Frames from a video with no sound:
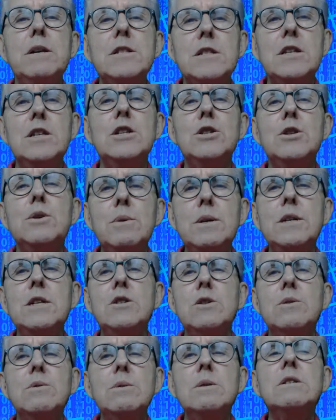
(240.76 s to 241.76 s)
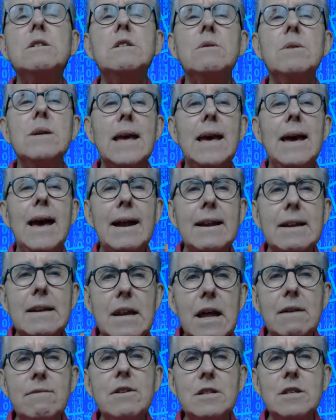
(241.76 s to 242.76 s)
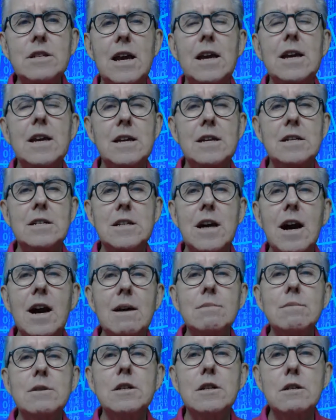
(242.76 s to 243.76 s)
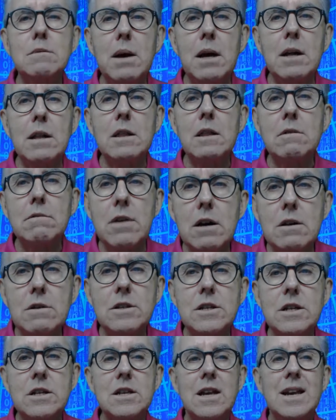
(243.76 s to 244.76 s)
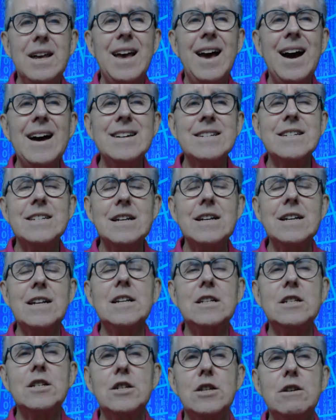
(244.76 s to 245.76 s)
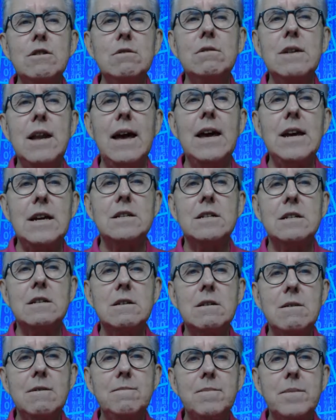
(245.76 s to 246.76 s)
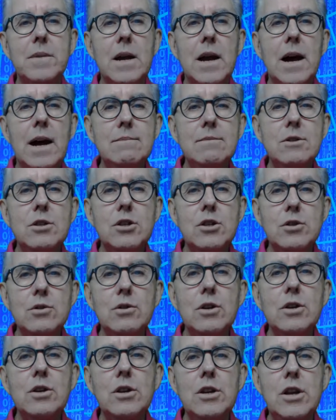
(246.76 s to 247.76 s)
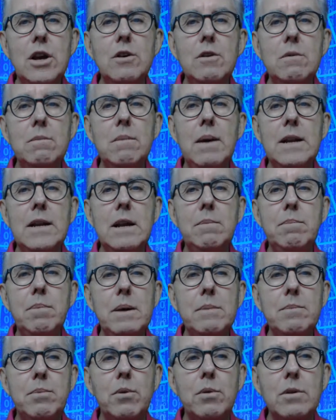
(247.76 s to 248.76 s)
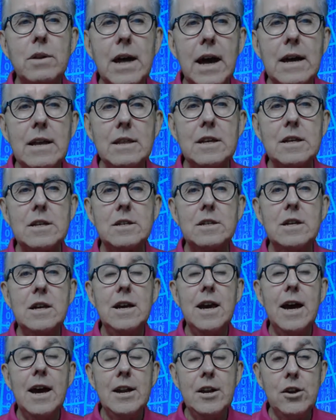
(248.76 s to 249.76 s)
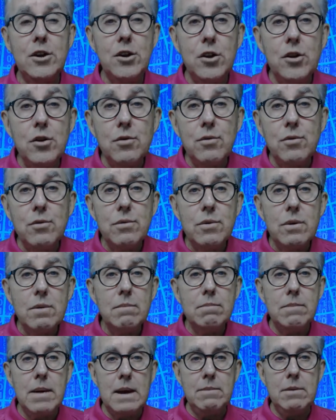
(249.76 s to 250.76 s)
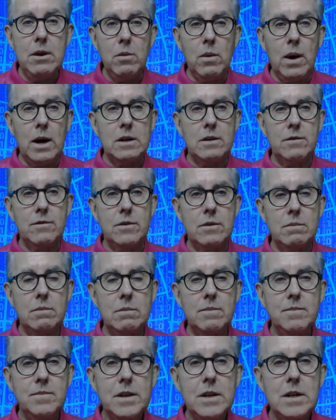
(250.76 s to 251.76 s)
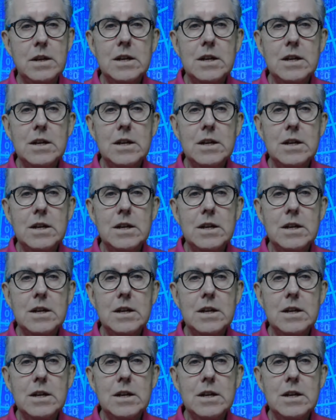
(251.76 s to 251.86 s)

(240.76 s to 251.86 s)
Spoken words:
doing, and never taking time to smell the roses until it's too late. I'm sure you know many people like this, and you may be one of them.